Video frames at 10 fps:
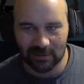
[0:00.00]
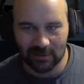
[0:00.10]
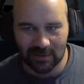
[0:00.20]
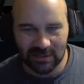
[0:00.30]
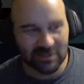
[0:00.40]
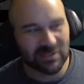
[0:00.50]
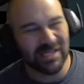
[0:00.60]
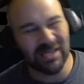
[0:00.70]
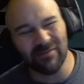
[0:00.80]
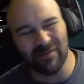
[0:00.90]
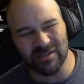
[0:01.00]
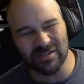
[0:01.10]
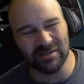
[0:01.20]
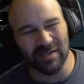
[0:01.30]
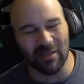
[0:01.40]
they're sneaky fucks who
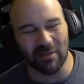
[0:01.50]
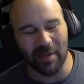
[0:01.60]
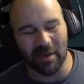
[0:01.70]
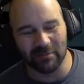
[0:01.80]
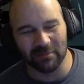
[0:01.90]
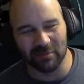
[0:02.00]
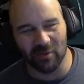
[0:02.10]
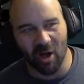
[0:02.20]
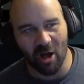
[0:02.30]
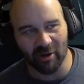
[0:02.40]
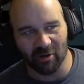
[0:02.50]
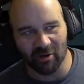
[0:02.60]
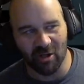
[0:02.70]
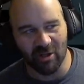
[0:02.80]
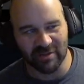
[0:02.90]
yell about honor
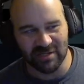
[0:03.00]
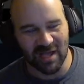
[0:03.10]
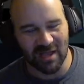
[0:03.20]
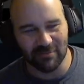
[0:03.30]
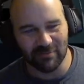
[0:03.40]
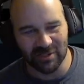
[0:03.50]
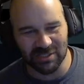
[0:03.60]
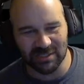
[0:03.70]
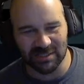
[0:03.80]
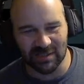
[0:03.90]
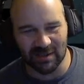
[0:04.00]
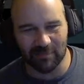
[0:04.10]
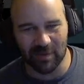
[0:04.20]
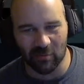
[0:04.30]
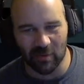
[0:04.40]
all the time, which is a
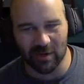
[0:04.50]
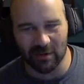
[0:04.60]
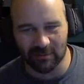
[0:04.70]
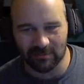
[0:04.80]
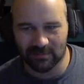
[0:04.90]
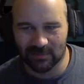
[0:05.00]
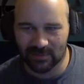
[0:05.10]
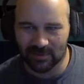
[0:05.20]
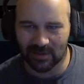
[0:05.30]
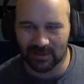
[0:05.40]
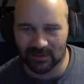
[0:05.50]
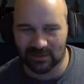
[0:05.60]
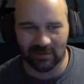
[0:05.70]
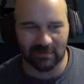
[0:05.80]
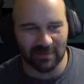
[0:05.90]
bit weird. Like,
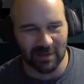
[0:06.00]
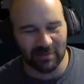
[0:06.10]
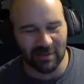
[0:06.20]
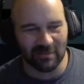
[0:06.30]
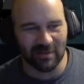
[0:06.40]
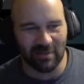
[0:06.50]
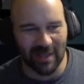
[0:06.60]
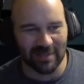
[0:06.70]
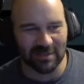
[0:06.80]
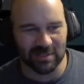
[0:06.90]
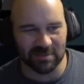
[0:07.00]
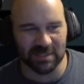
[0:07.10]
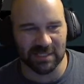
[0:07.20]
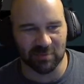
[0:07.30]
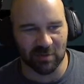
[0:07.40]
they're the clan that's
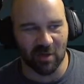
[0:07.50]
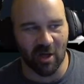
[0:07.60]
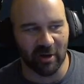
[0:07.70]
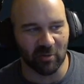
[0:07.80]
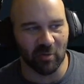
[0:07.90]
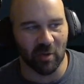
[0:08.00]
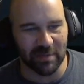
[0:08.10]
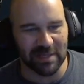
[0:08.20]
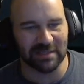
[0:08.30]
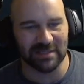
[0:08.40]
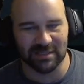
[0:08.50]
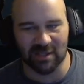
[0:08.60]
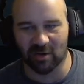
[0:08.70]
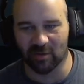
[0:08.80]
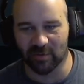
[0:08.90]
obsessed with honor while being
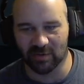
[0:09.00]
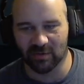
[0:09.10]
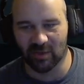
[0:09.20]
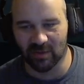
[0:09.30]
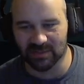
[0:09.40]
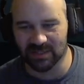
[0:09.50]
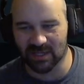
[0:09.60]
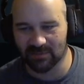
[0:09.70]
dishonorable all the time.